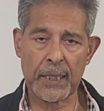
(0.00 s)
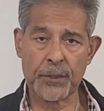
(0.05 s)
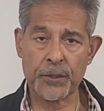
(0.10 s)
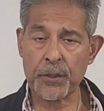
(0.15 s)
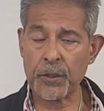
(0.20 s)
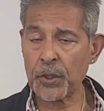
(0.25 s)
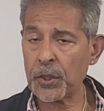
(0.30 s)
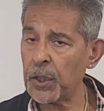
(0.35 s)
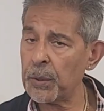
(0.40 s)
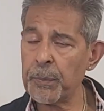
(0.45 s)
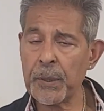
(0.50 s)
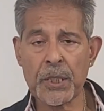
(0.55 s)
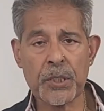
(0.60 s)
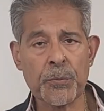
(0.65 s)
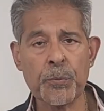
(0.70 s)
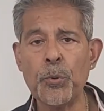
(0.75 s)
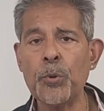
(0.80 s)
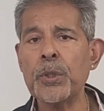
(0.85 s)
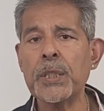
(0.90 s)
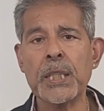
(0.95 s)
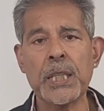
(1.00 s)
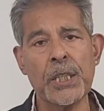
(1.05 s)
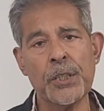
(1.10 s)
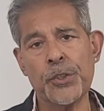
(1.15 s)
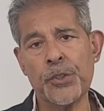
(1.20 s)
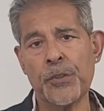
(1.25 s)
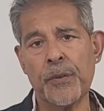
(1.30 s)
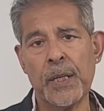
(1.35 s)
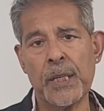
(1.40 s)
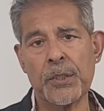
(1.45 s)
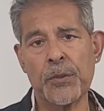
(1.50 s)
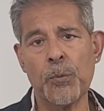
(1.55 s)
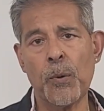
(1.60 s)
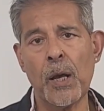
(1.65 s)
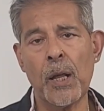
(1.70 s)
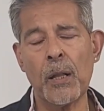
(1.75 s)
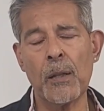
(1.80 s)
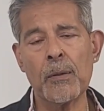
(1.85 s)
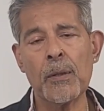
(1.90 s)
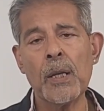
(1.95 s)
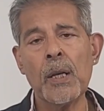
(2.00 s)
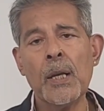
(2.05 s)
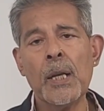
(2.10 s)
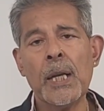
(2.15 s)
So it could be a sporting injury as well.